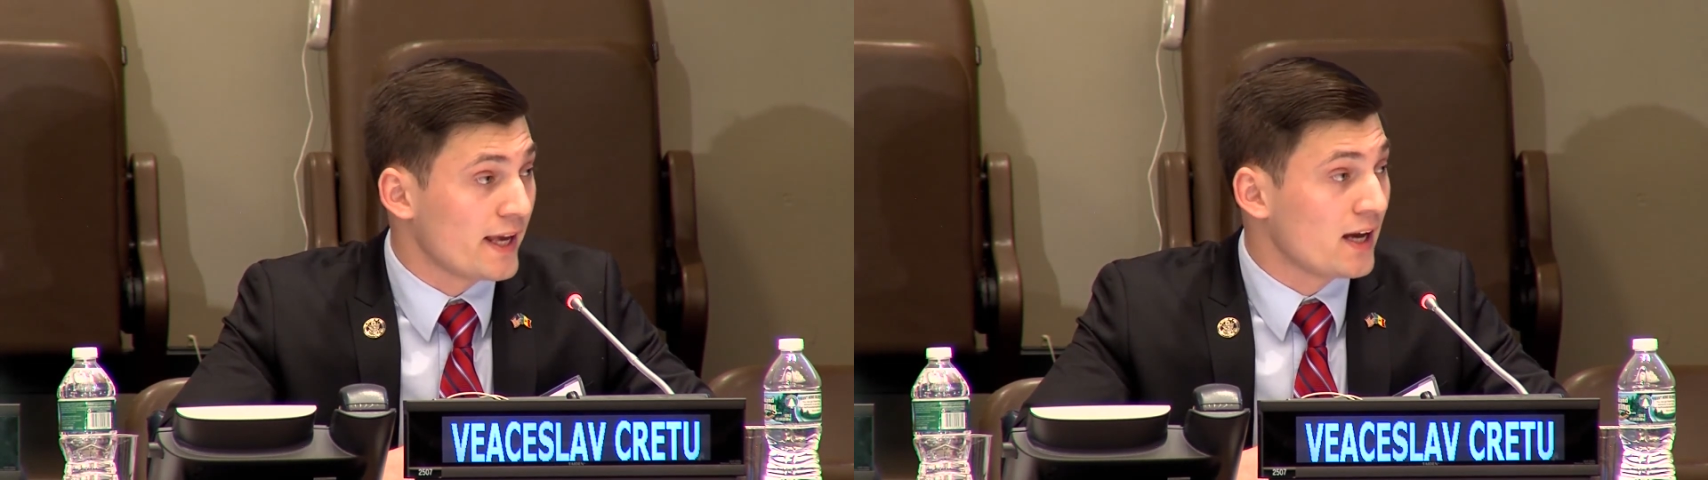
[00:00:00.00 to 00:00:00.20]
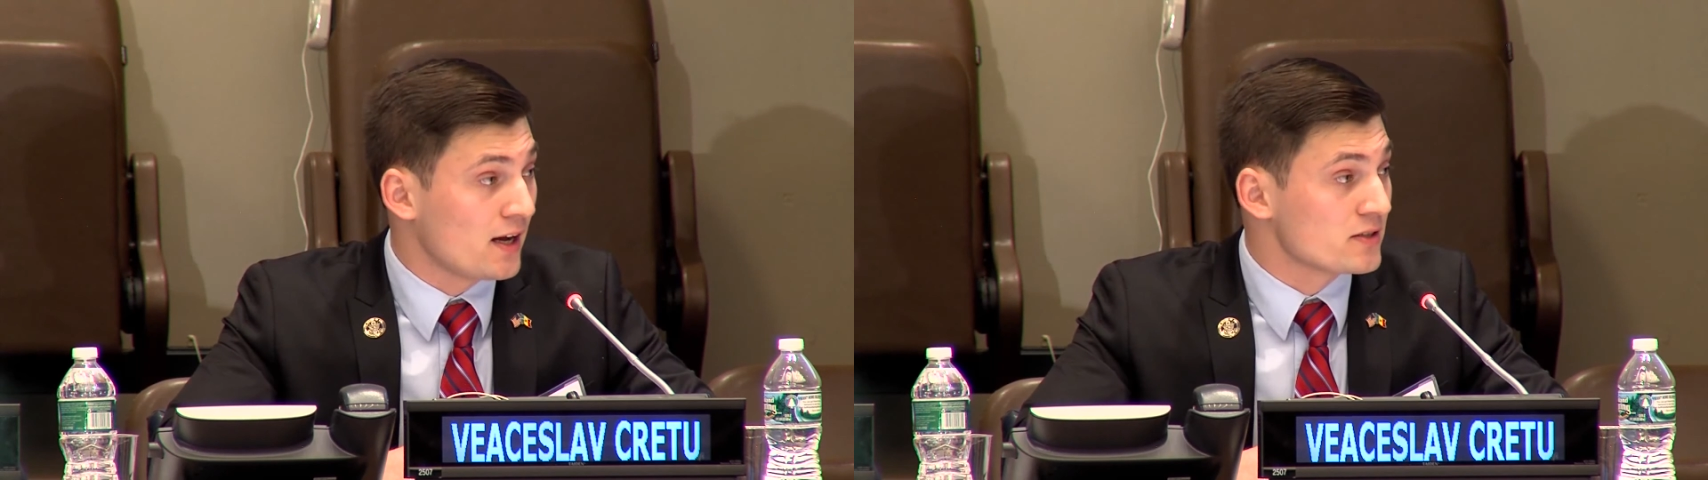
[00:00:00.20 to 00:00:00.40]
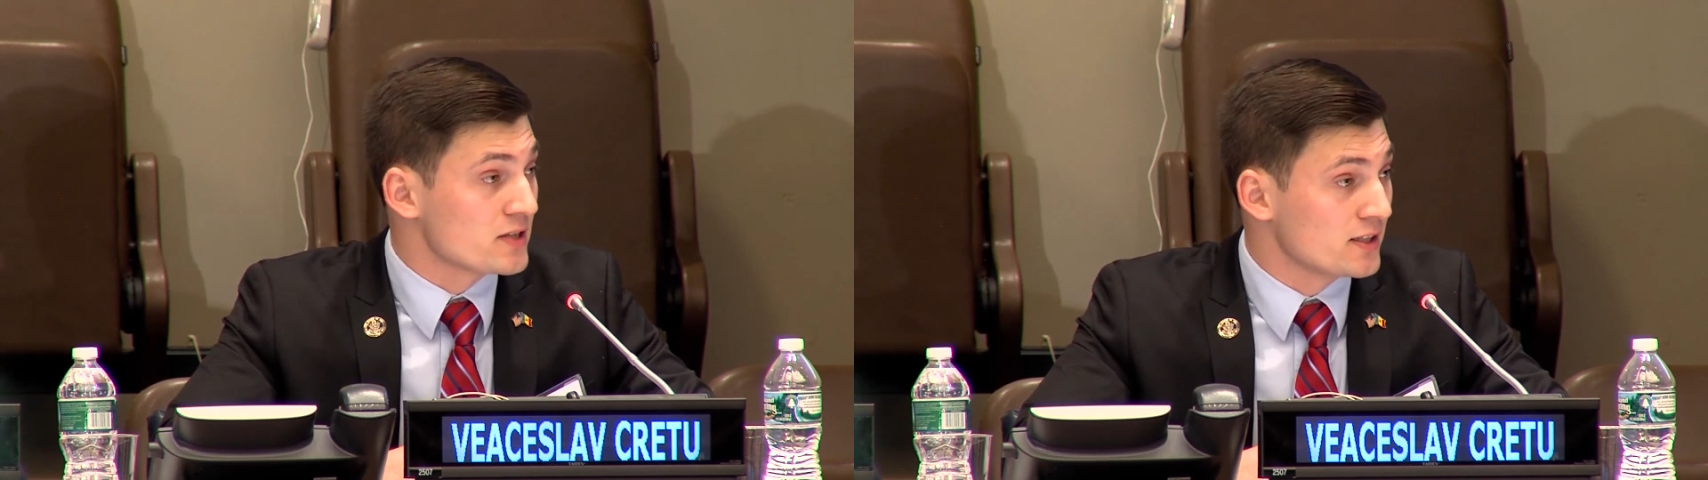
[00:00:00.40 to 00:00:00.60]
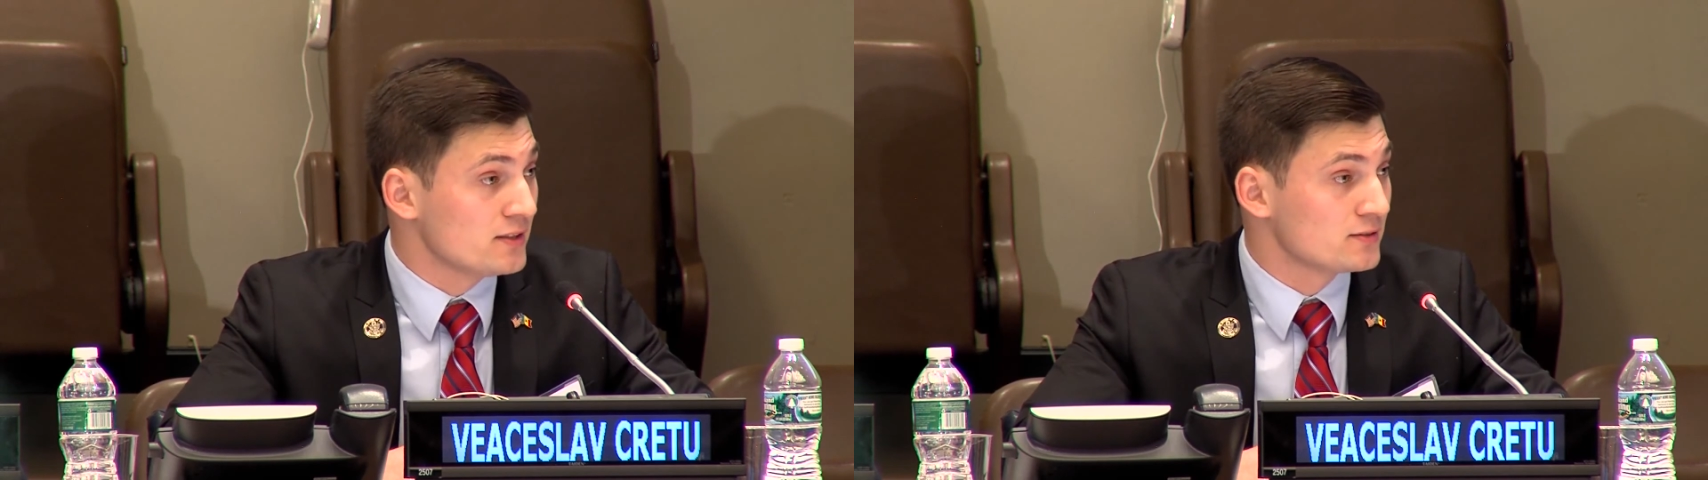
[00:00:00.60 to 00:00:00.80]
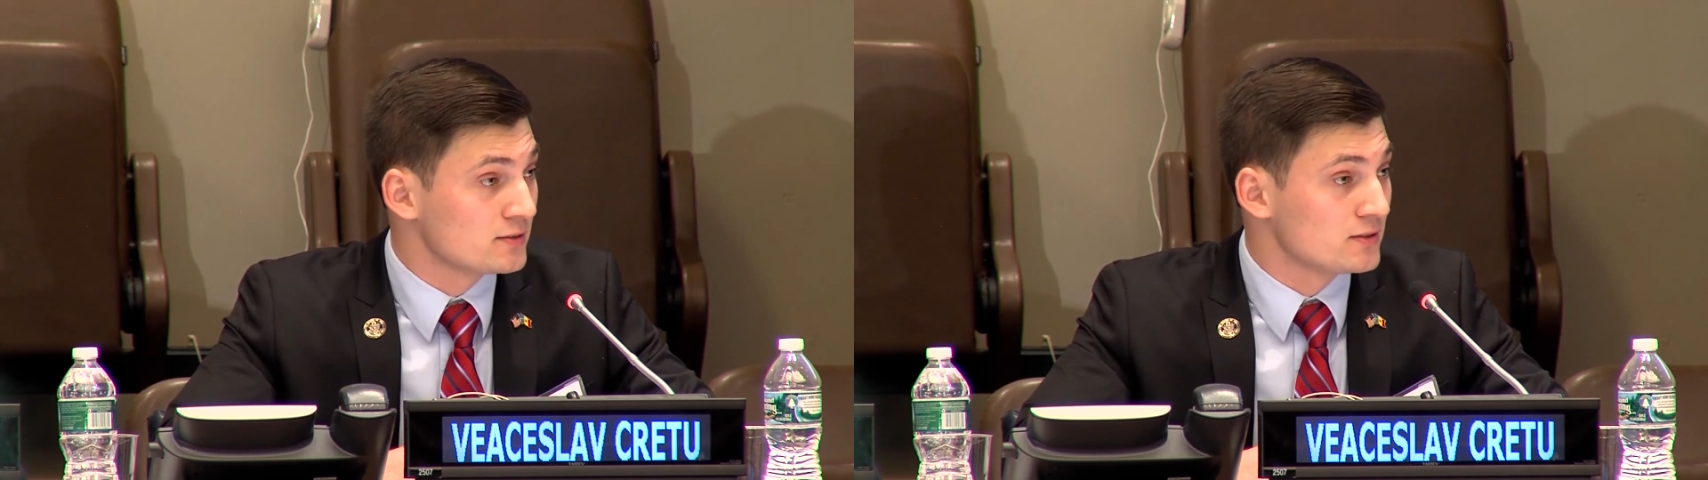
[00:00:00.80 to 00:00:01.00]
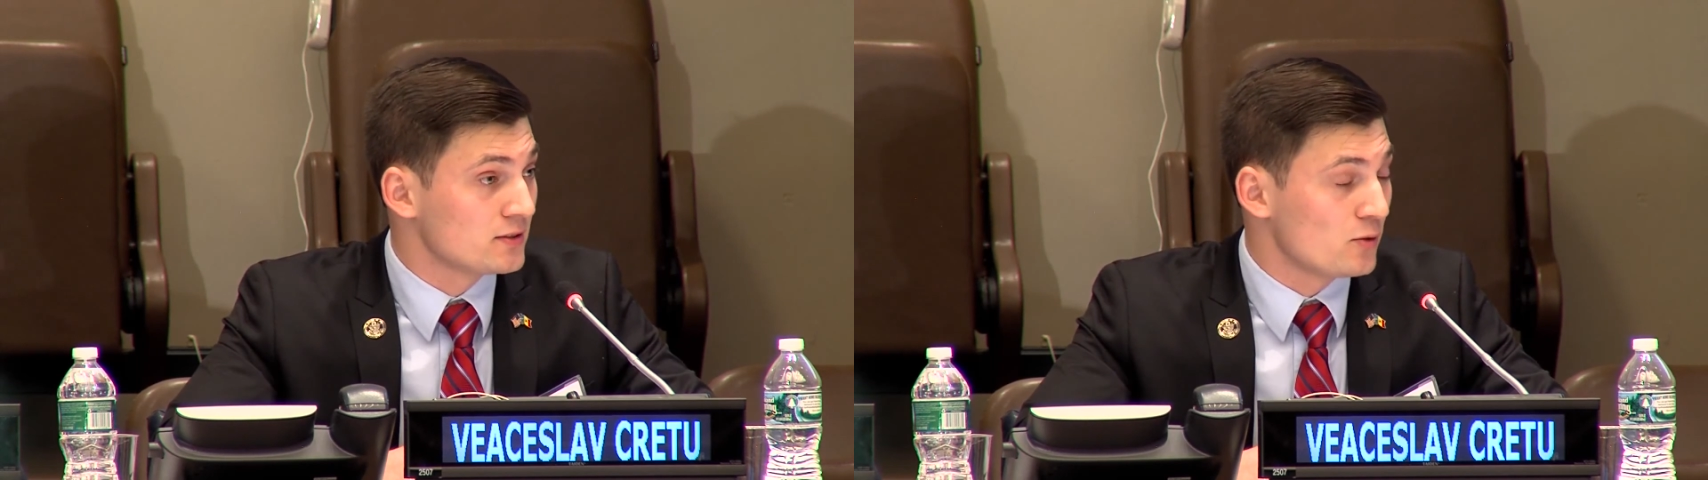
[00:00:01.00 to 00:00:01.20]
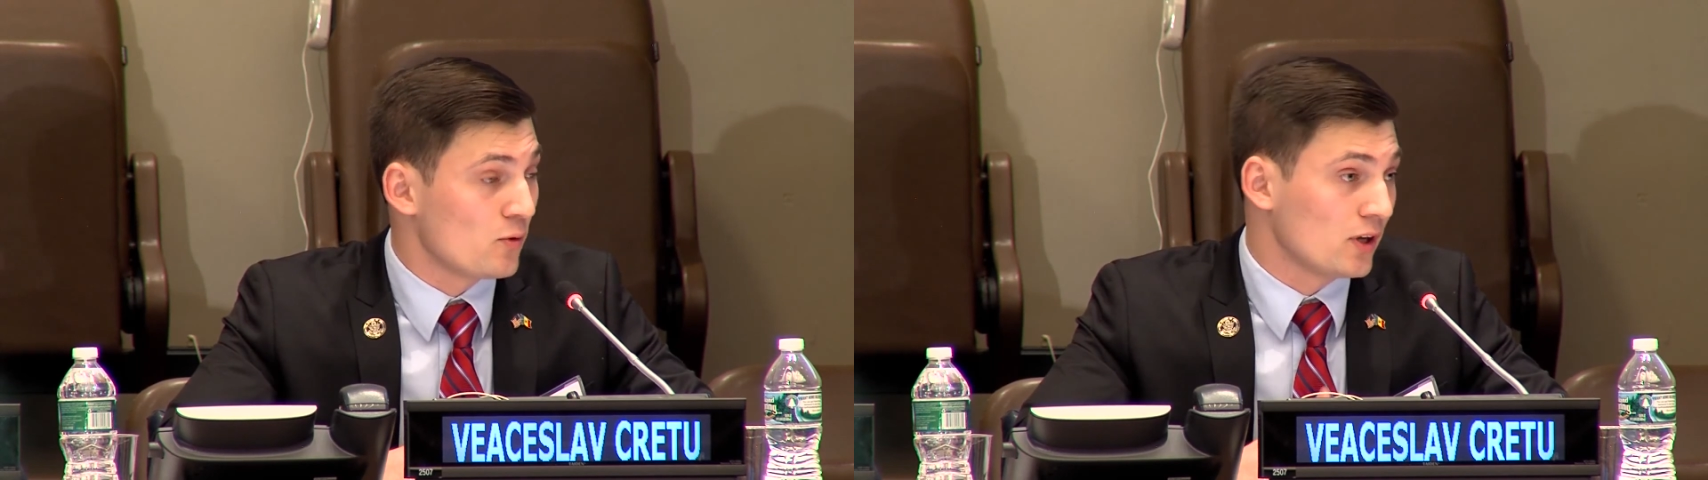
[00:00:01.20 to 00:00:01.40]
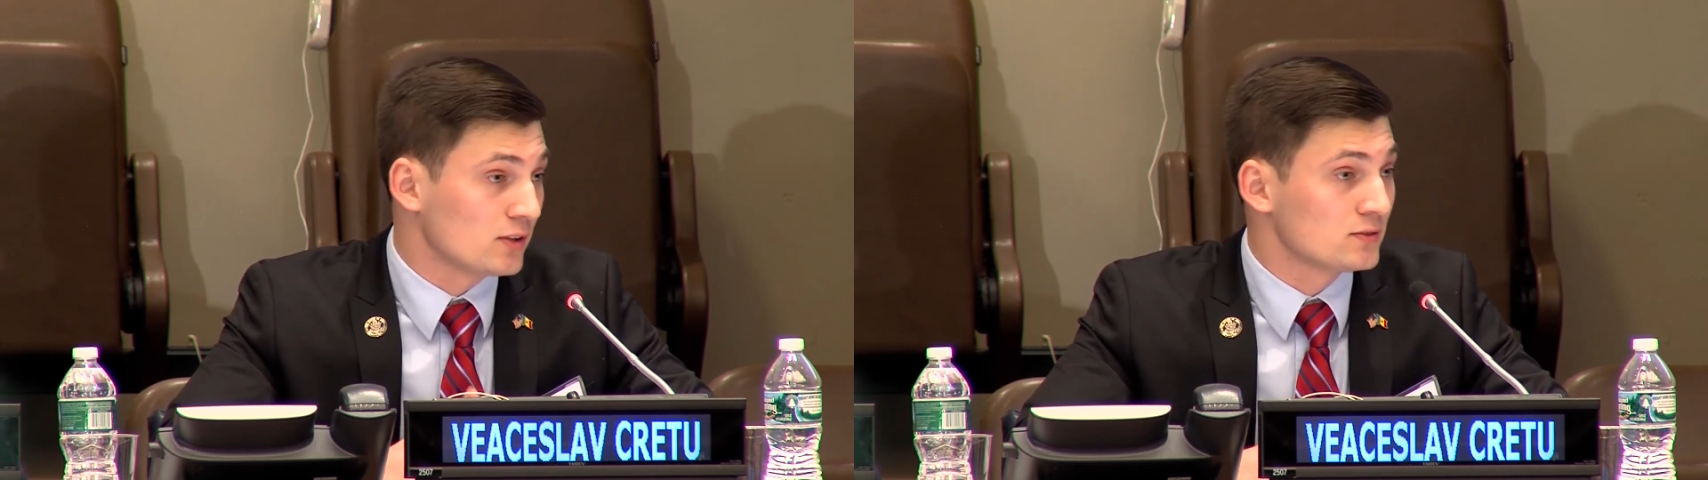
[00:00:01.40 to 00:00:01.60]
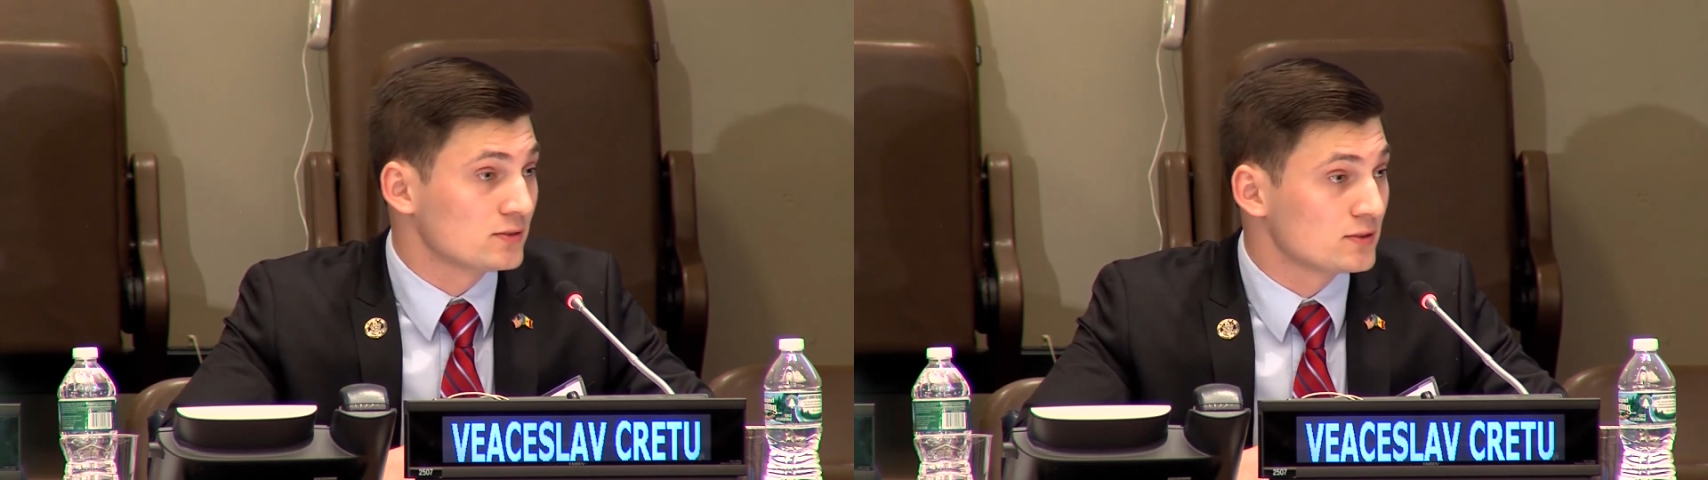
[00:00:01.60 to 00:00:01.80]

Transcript: country, well,